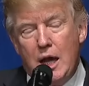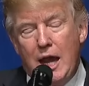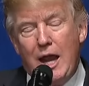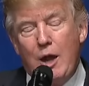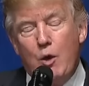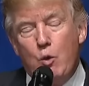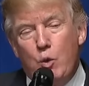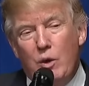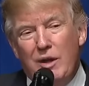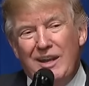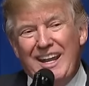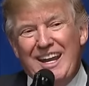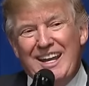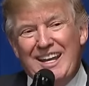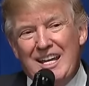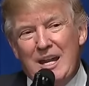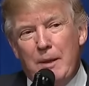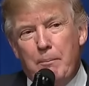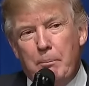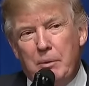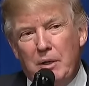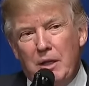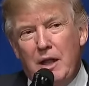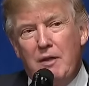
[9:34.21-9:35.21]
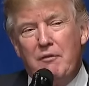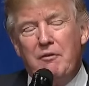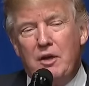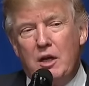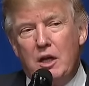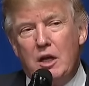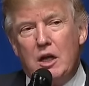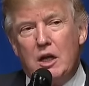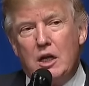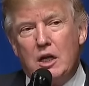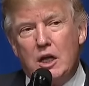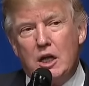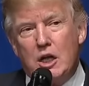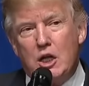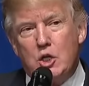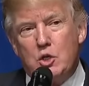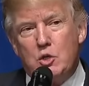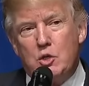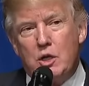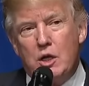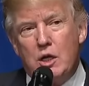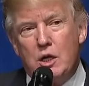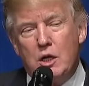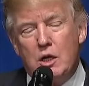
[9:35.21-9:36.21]
and will end up loving our
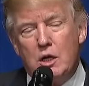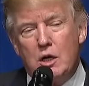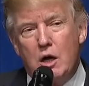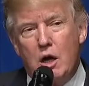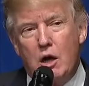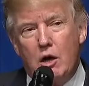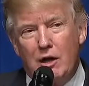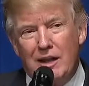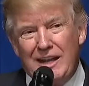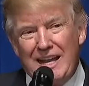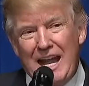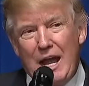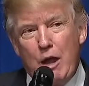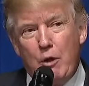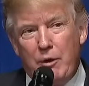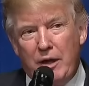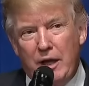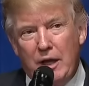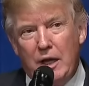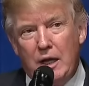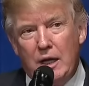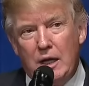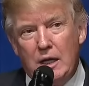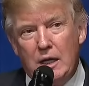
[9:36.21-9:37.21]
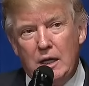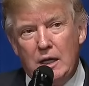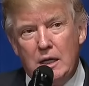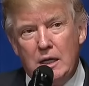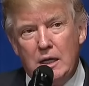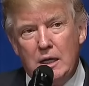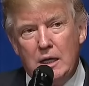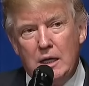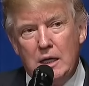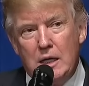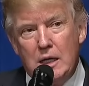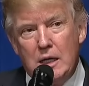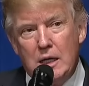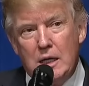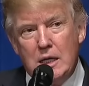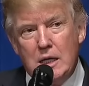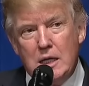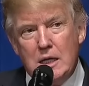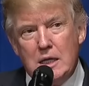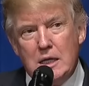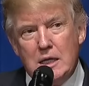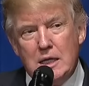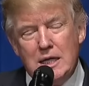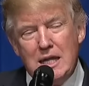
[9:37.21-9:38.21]
country are allowed in,
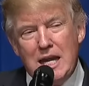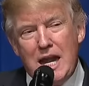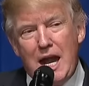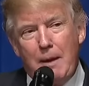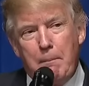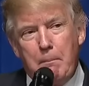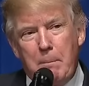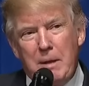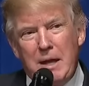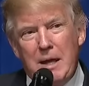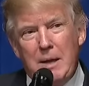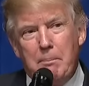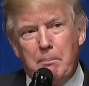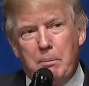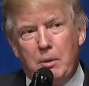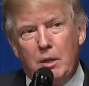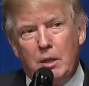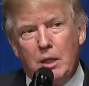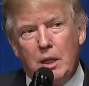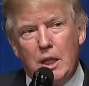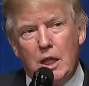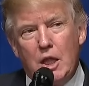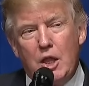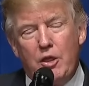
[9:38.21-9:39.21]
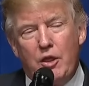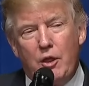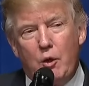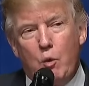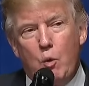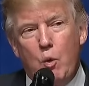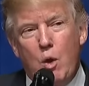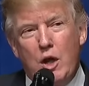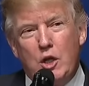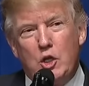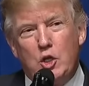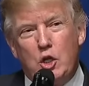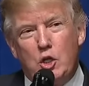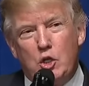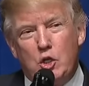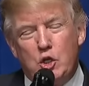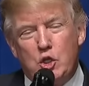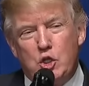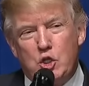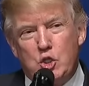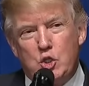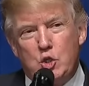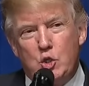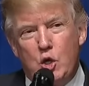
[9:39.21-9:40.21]
not people that want to
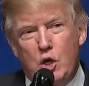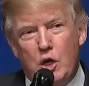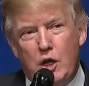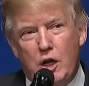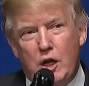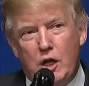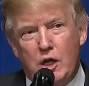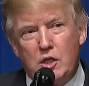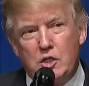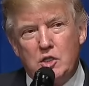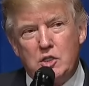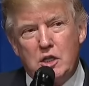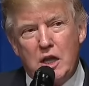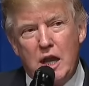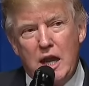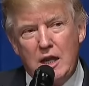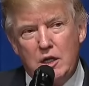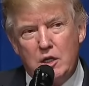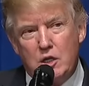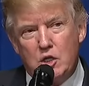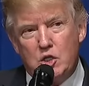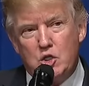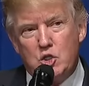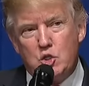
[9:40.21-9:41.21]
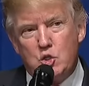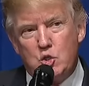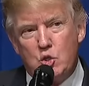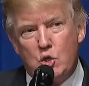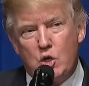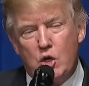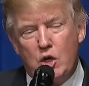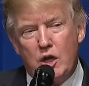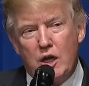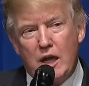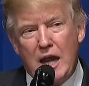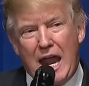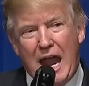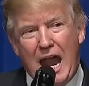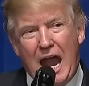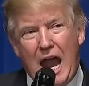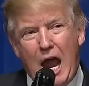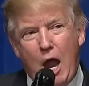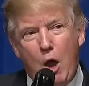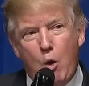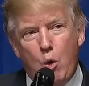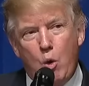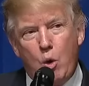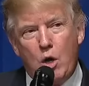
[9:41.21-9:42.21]
destroy us and destroy
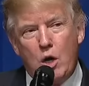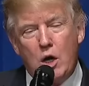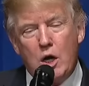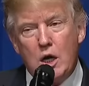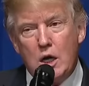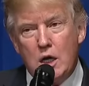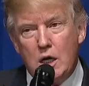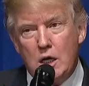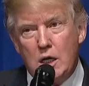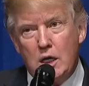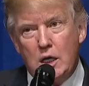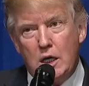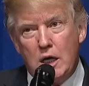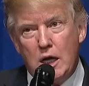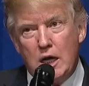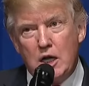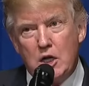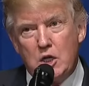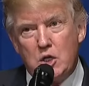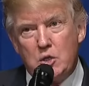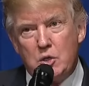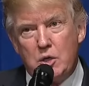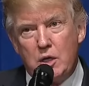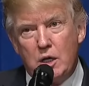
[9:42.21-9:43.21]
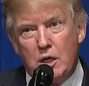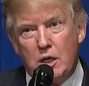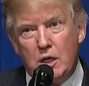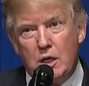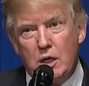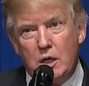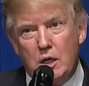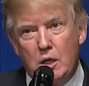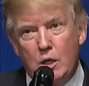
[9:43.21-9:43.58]
our country.